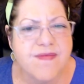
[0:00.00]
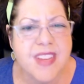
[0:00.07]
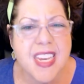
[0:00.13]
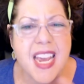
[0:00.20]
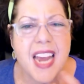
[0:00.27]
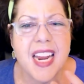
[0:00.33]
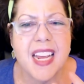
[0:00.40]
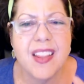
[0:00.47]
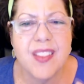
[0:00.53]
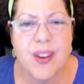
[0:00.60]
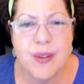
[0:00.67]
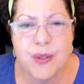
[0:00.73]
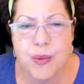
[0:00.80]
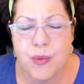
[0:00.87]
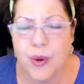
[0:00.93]
getting
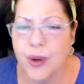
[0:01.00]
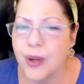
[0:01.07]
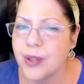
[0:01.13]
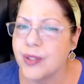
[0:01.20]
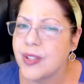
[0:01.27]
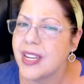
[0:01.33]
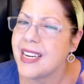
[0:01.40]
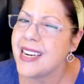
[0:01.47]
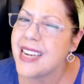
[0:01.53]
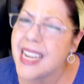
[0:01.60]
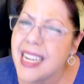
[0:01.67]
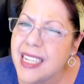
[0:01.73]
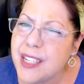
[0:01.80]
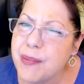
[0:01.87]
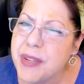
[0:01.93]
those words that
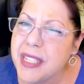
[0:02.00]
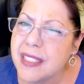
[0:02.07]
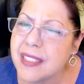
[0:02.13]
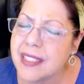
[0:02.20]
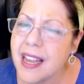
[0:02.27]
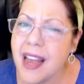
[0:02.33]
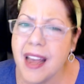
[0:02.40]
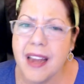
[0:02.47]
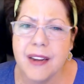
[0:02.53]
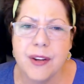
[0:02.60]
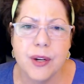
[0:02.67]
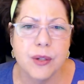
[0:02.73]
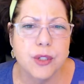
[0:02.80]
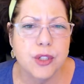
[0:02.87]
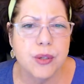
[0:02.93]
need to be said,
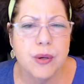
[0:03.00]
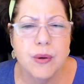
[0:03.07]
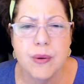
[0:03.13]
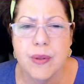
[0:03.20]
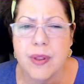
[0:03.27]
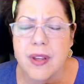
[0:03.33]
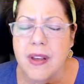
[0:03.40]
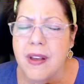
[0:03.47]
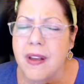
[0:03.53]
your truth,